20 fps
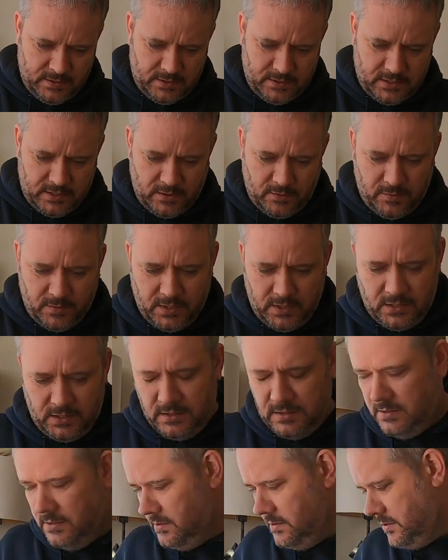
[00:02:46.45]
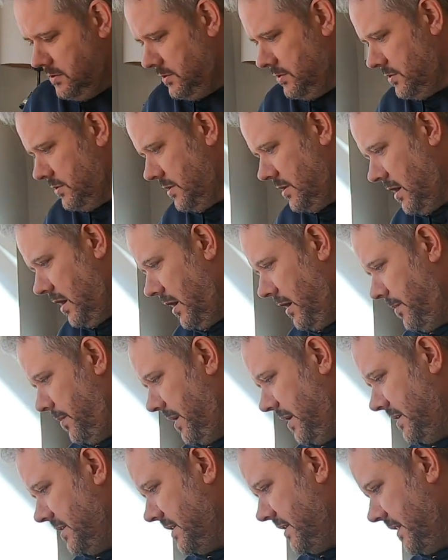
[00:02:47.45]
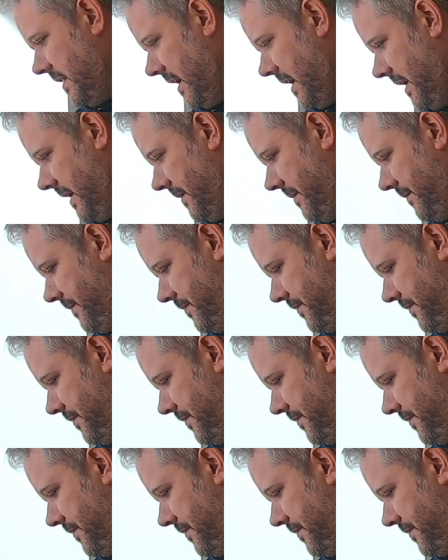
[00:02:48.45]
So we'll just cut a piece of that.